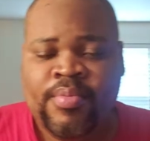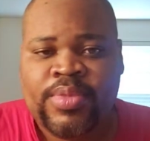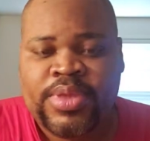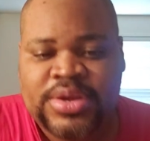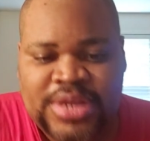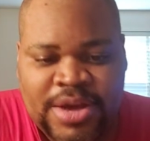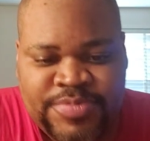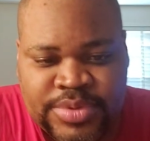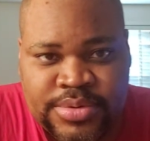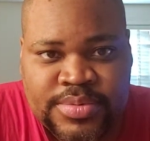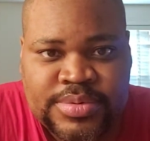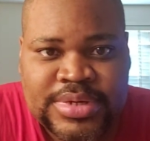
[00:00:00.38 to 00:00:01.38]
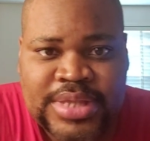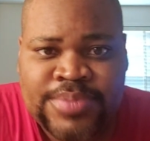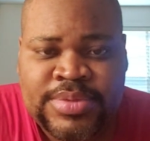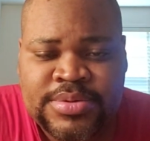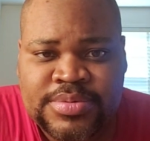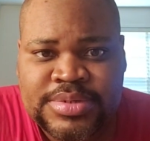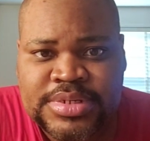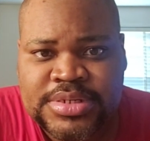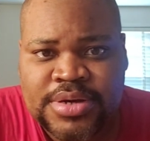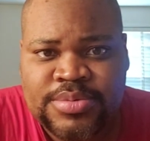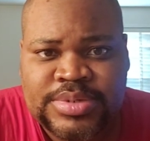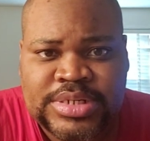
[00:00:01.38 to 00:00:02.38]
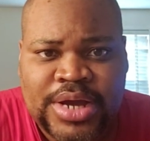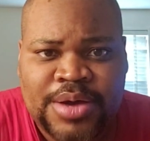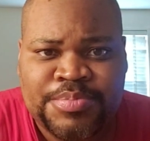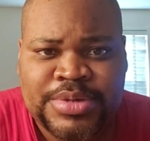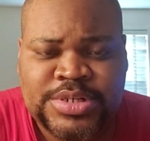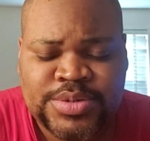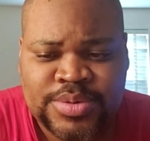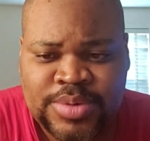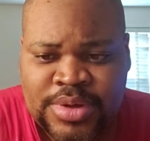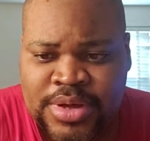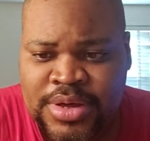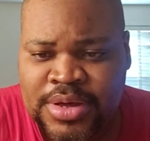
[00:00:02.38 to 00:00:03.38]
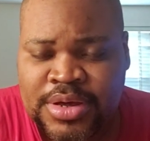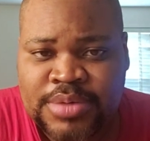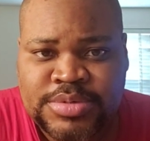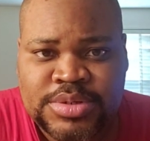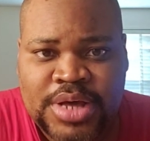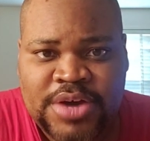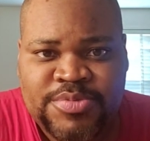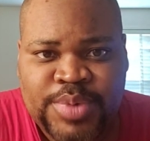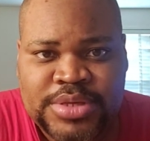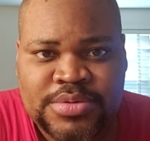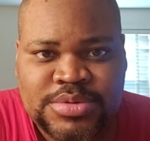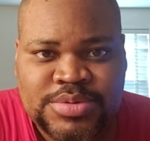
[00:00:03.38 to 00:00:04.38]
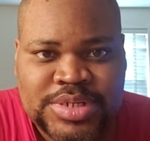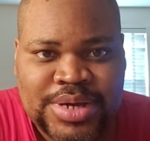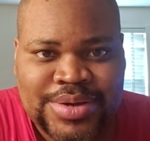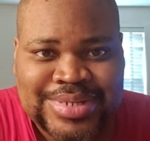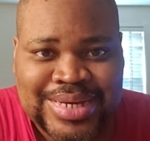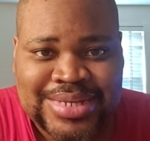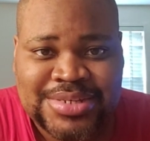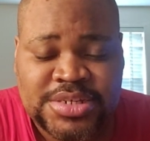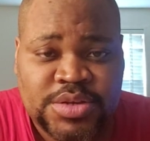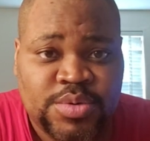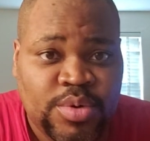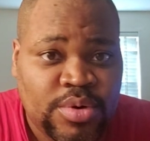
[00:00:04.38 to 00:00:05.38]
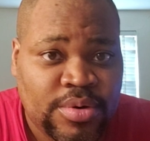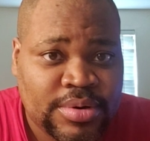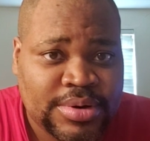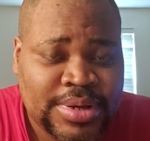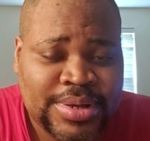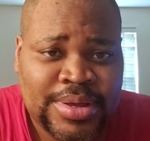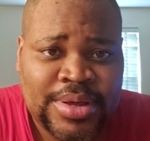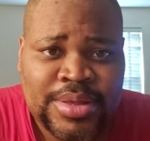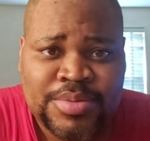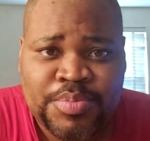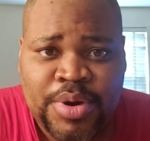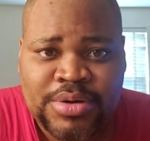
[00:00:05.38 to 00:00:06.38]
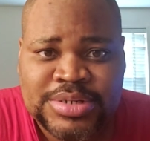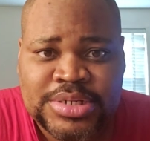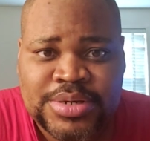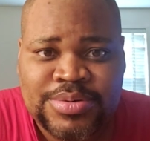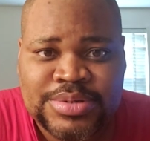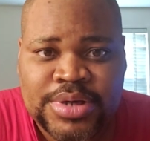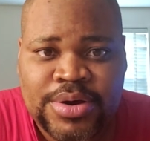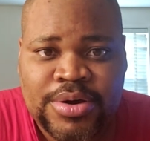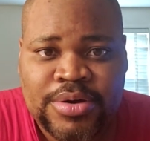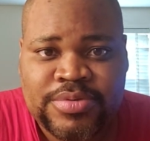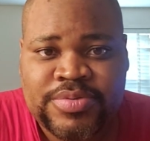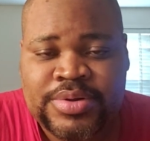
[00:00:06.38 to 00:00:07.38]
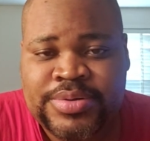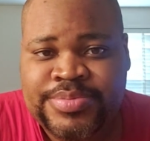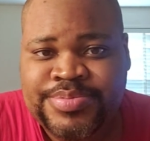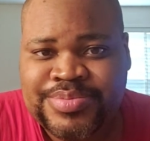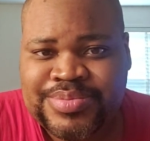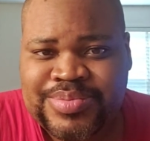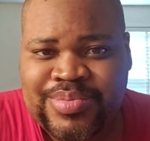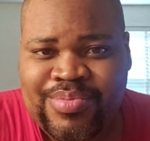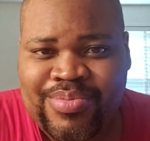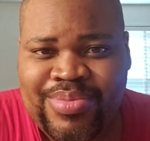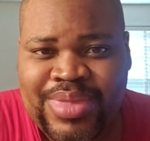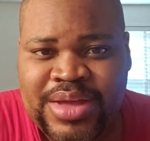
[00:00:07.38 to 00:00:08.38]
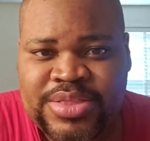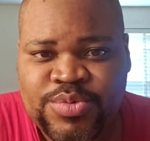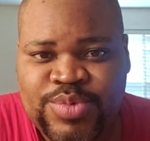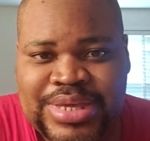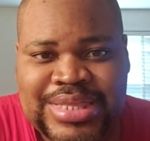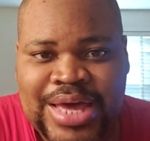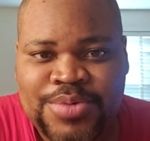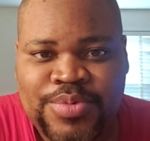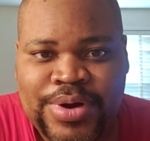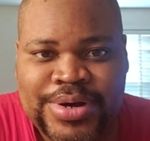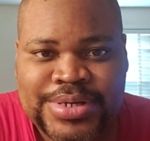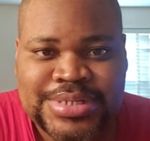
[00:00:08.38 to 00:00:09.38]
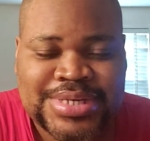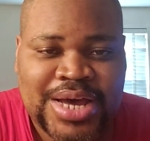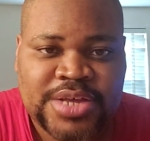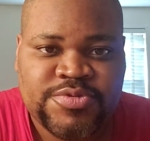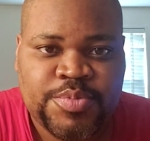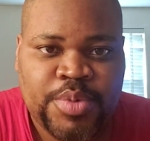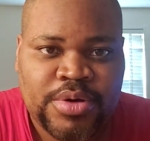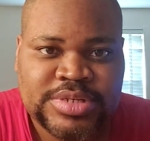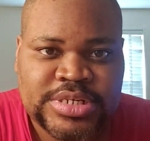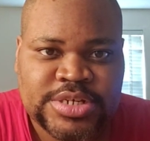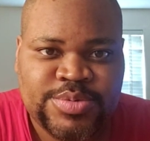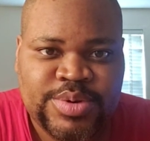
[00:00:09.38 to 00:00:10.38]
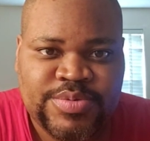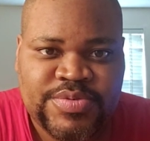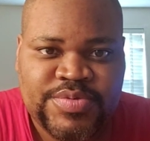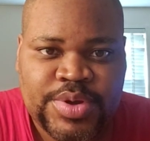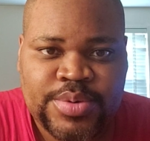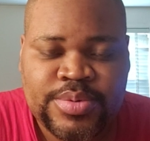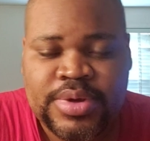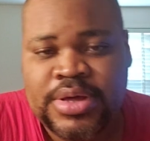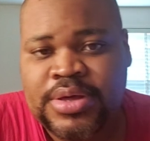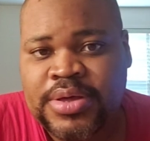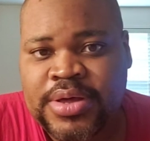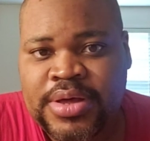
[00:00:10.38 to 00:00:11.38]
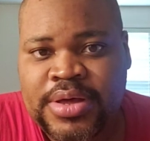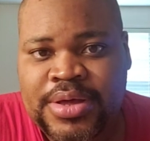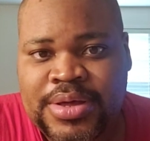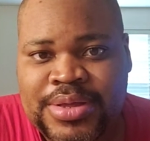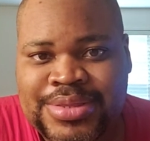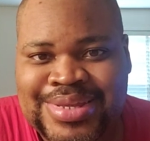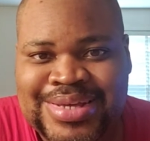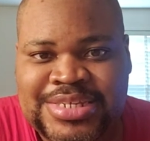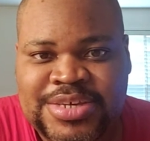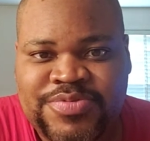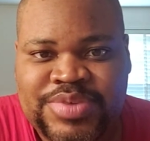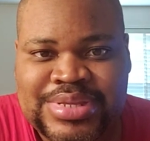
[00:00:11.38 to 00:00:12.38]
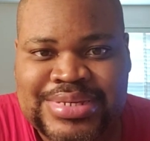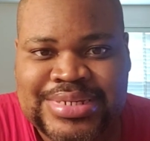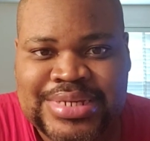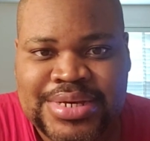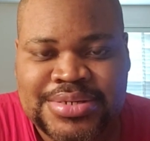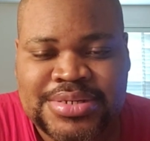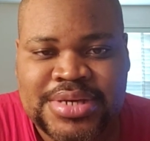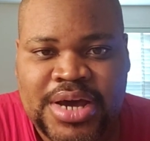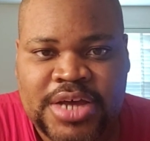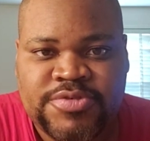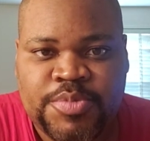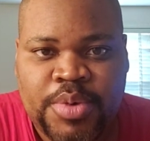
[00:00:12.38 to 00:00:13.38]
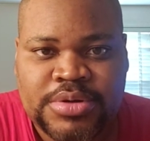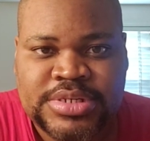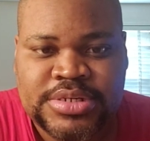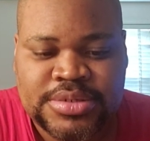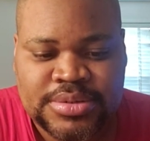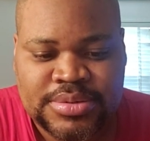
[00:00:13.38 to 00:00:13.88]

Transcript: Good afternoon. Good afternoon. This is Rashad Mitchell. Come to you live from my YouTube channel as I continue on the part series of the week that was college football history and review, the 1956 college football season.